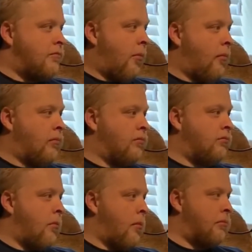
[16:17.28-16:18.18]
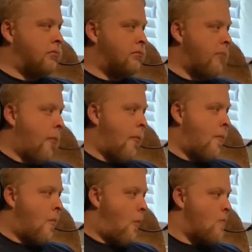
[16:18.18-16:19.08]
I wasn't a big fan of the
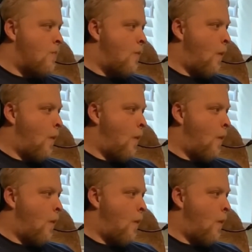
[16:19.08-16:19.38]
strawberry.